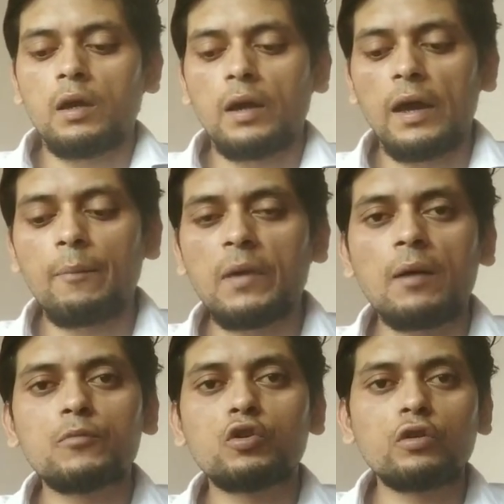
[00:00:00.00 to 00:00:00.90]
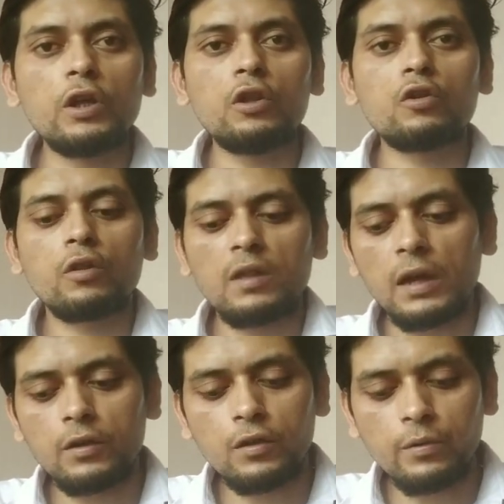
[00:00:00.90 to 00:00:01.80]
I am come to teach
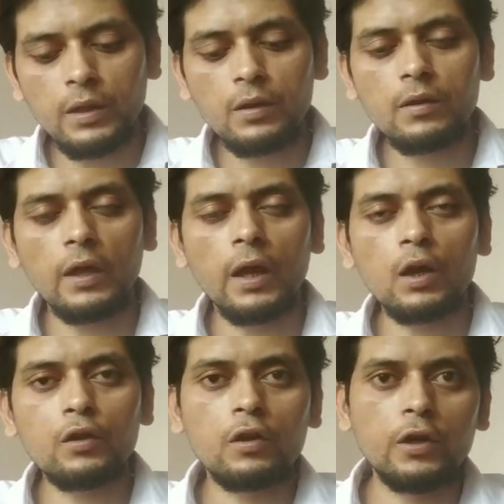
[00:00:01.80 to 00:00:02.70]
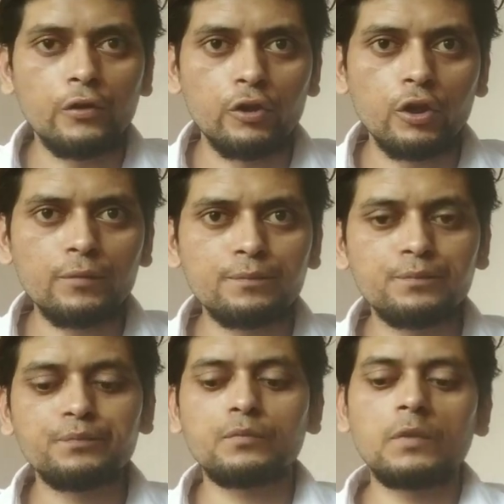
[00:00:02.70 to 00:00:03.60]
Standard 3 English Literature,
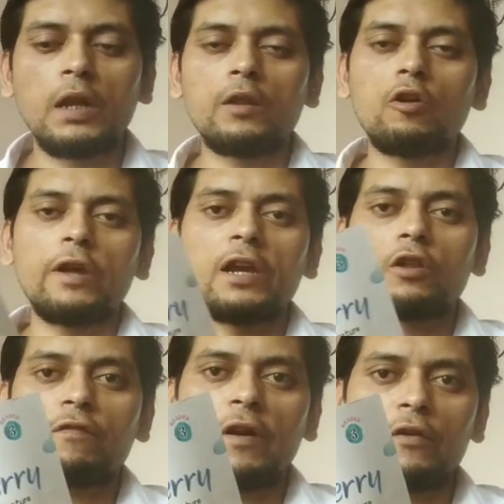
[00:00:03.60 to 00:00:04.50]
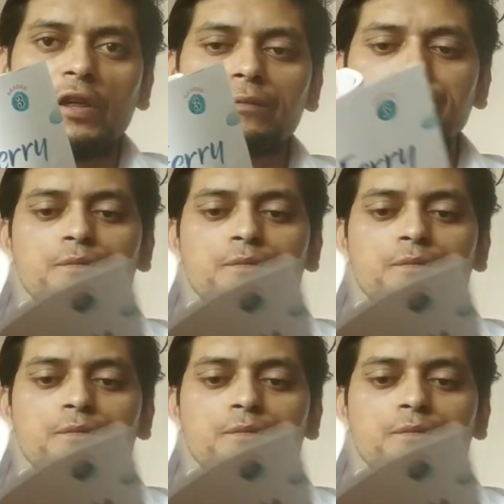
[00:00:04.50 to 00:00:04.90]
that is your English Fairy.